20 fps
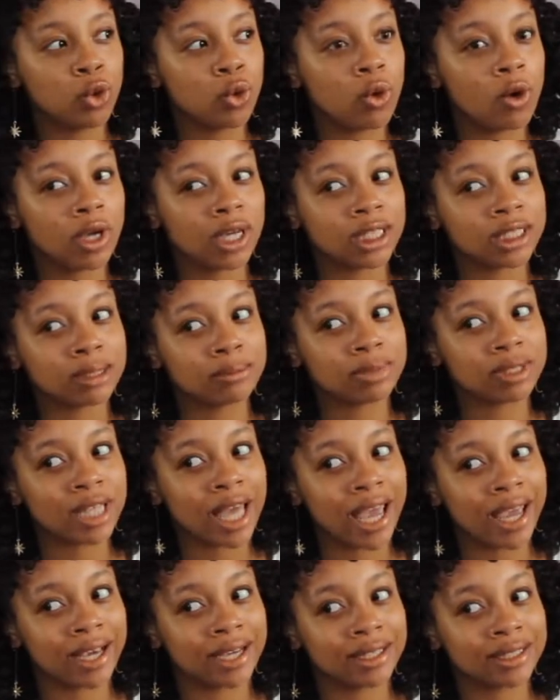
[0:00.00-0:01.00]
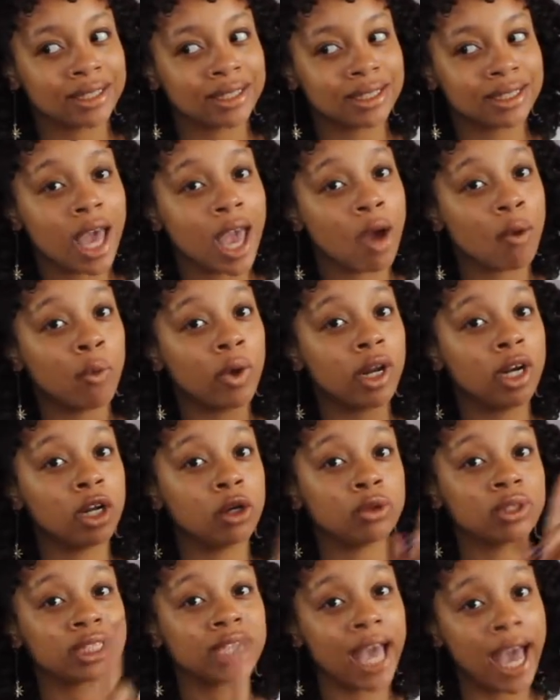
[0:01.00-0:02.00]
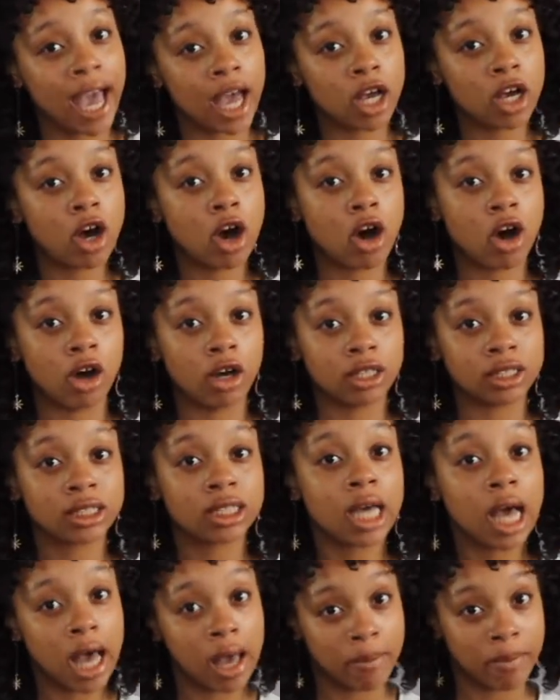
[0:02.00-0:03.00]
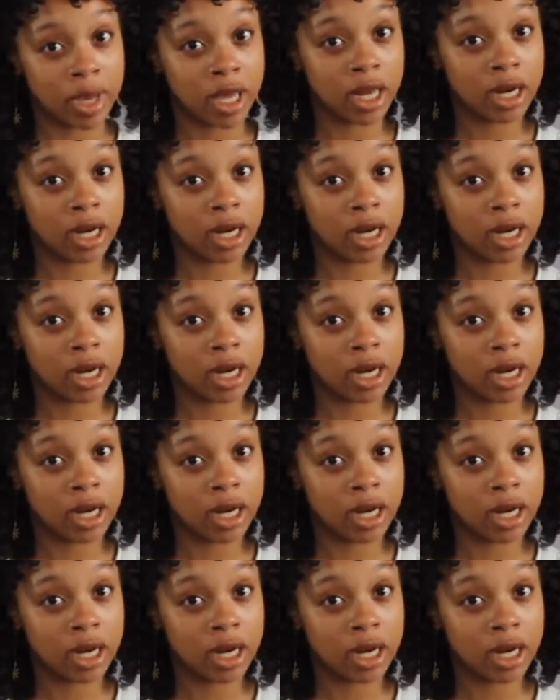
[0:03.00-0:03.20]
you're gonna get some stares. And when those cat calls come